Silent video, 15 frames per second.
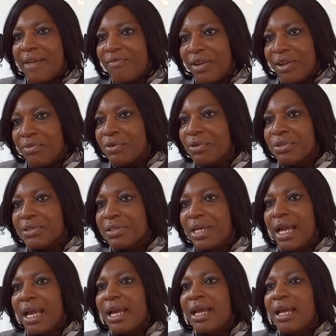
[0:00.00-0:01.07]
their various
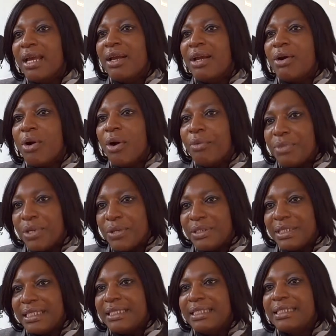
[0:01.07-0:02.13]
uh,
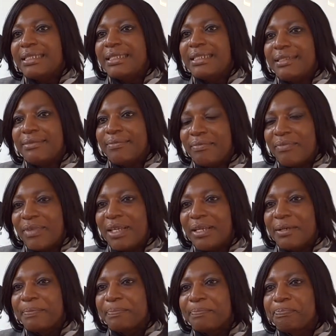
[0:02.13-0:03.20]
communities.
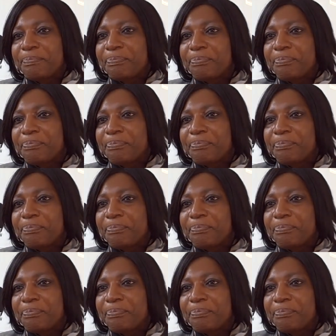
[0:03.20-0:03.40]
Okay,